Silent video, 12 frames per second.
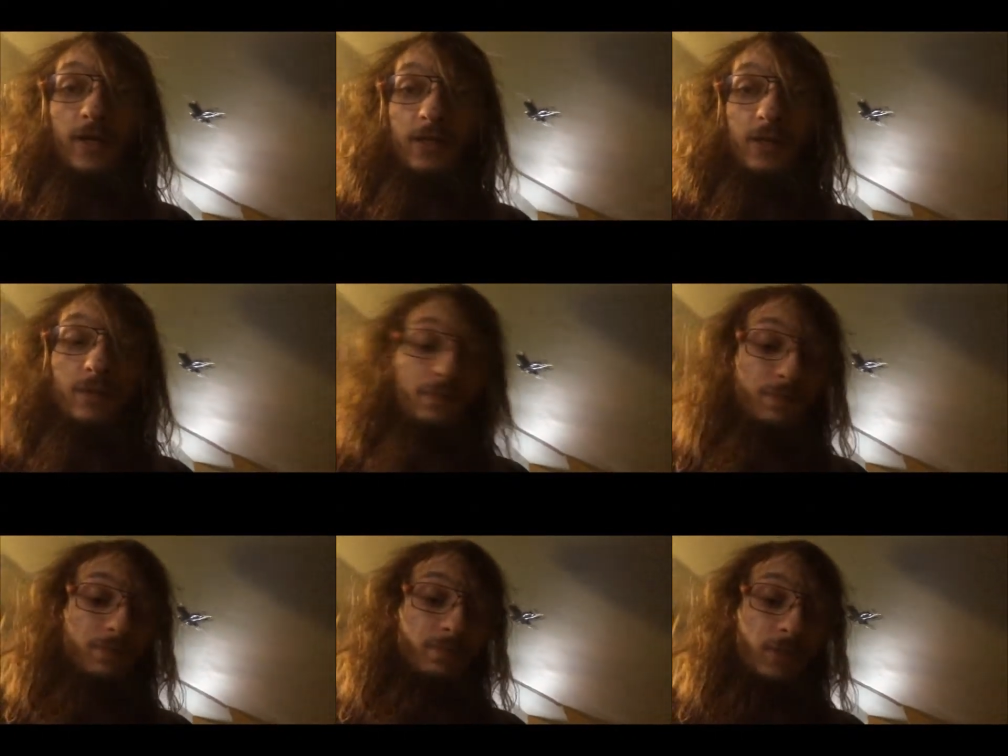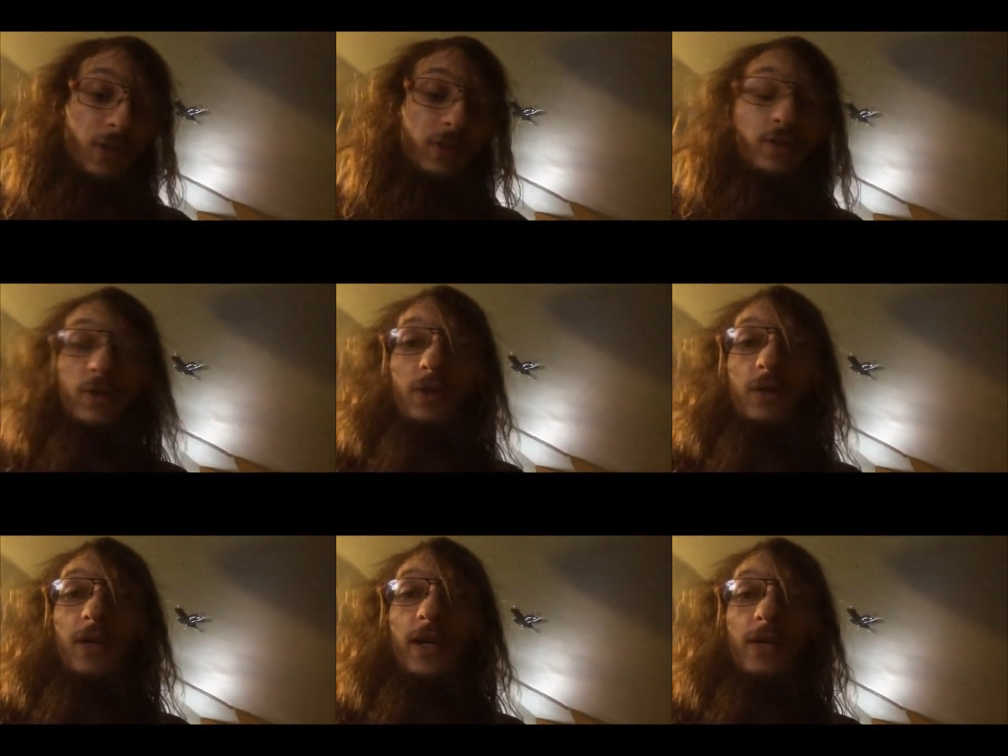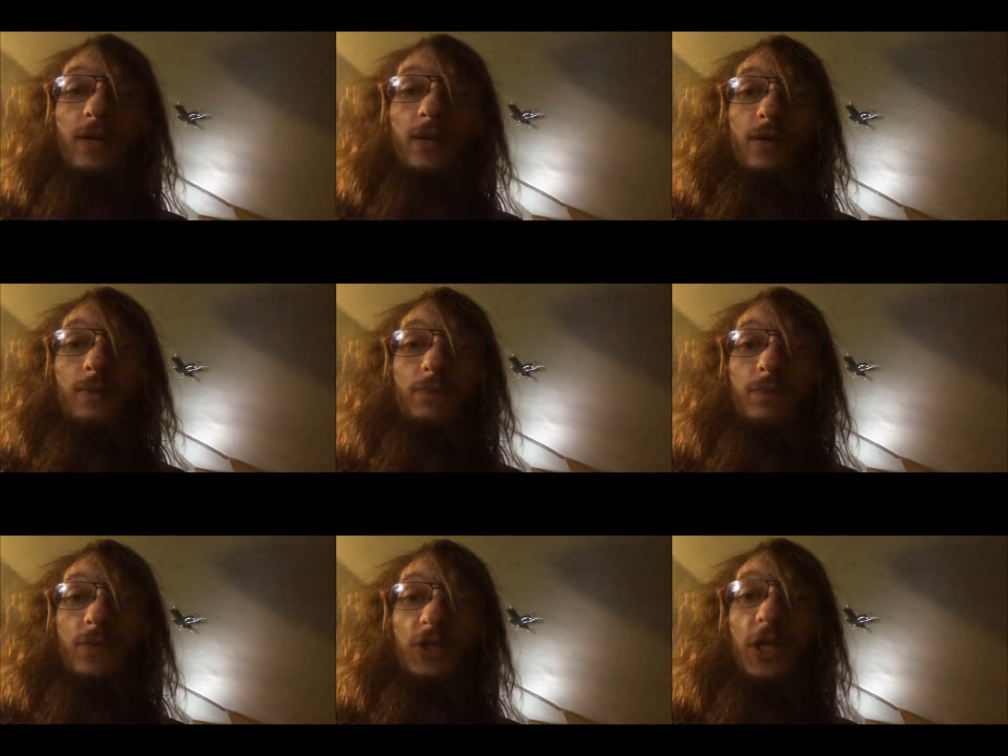like the, it's gonna look like a
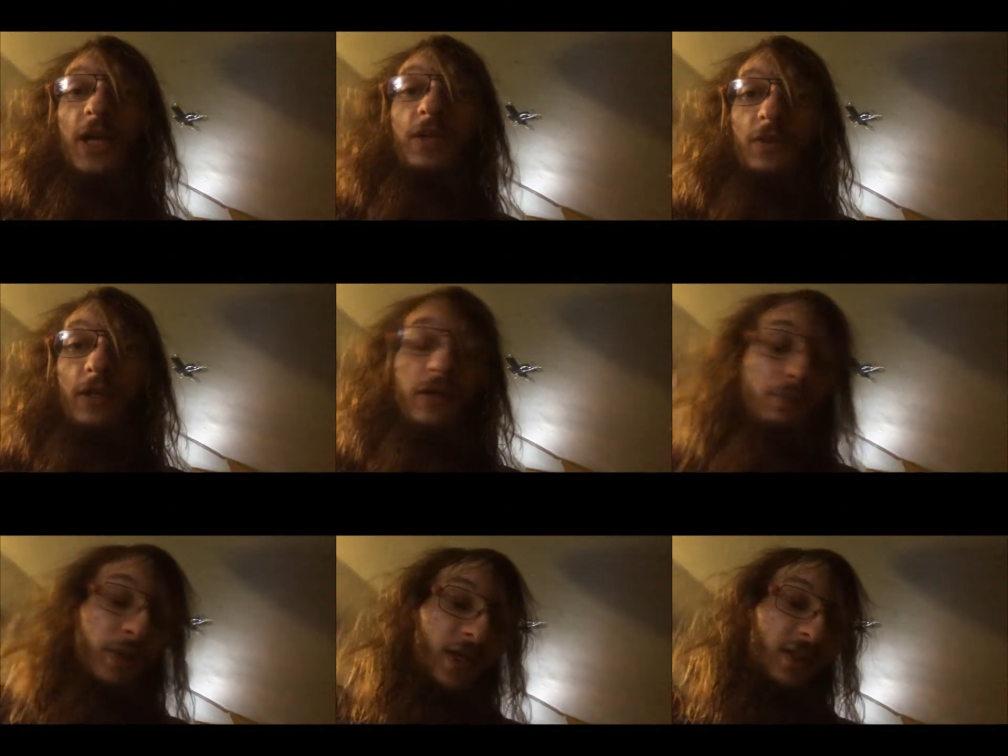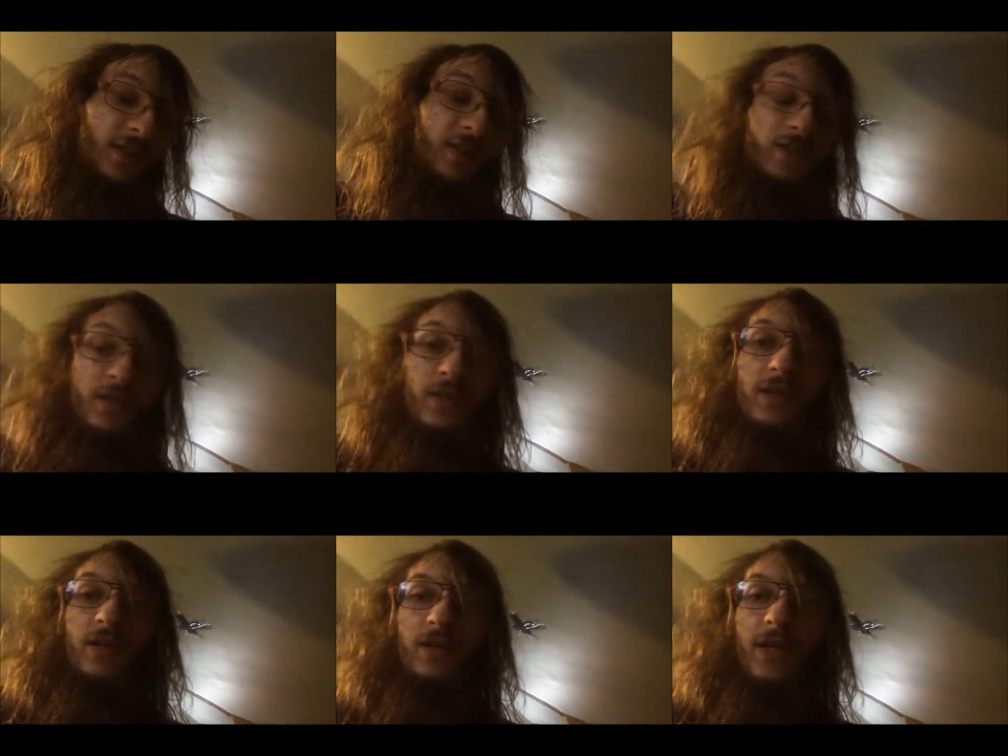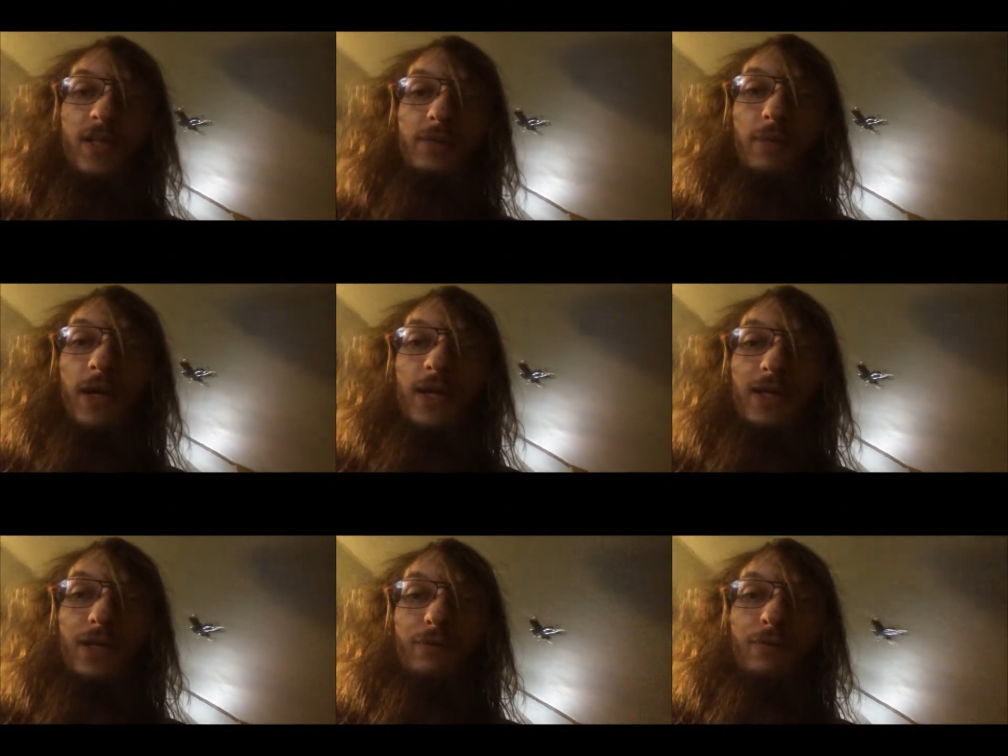chandelier basically. That's my
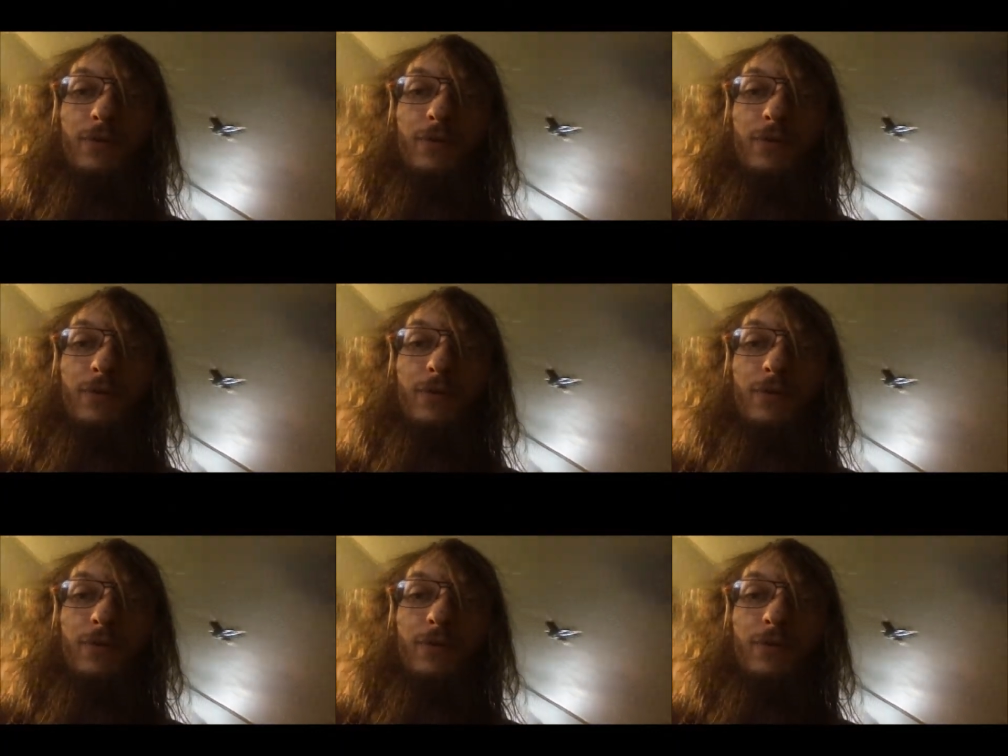idea